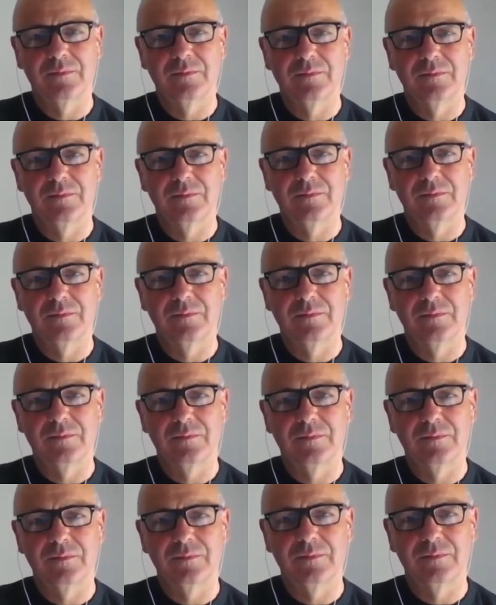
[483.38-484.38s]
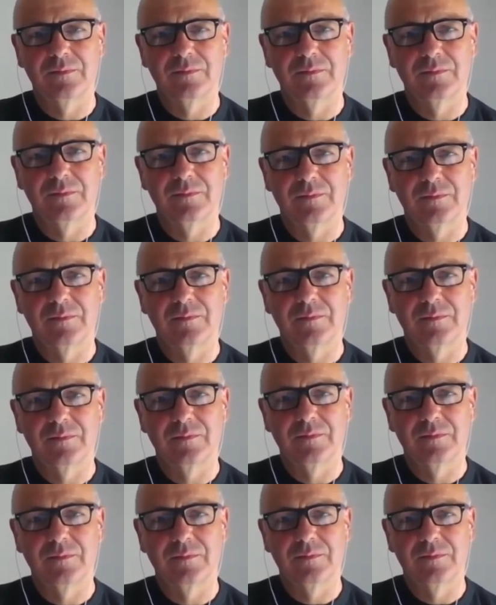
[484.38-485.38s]

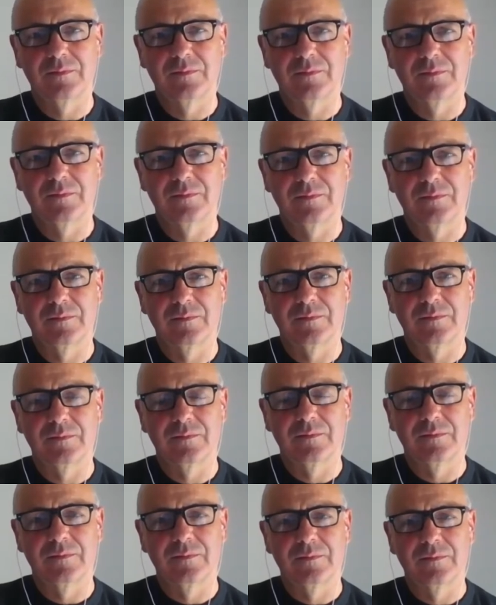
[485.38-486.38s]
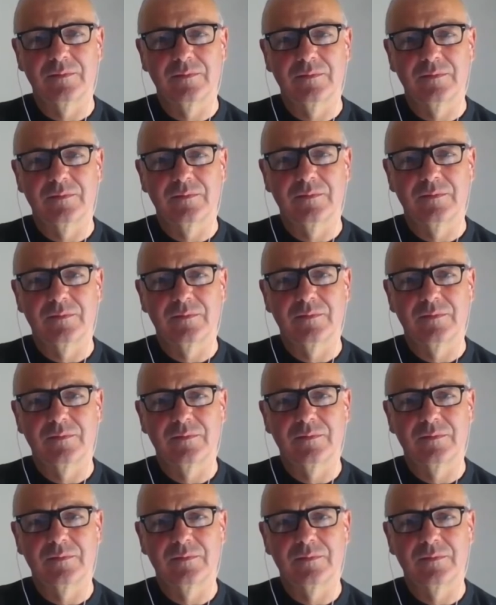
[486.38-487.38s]

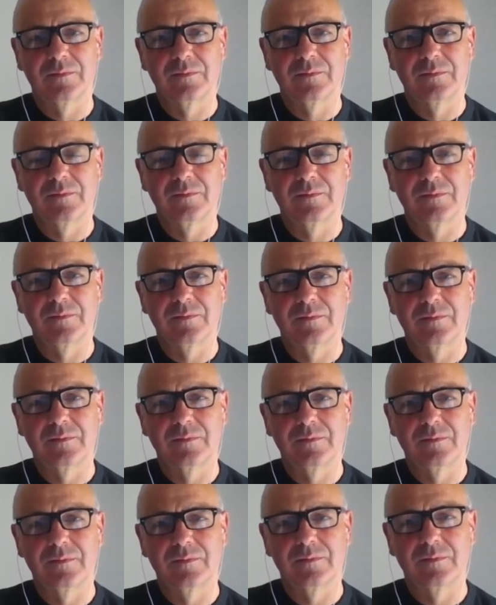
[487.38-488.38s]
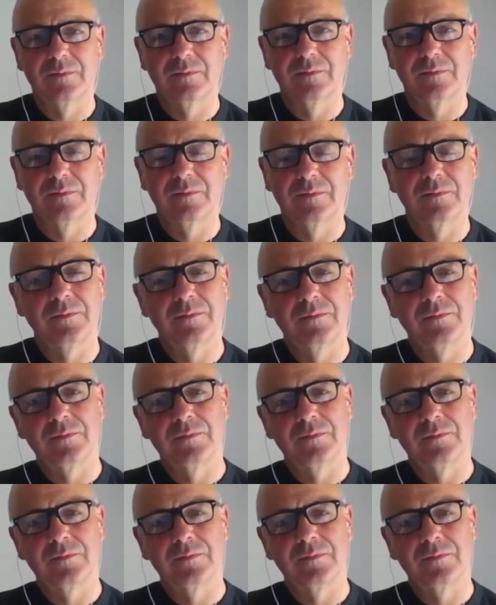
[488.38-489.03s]
(not speaking)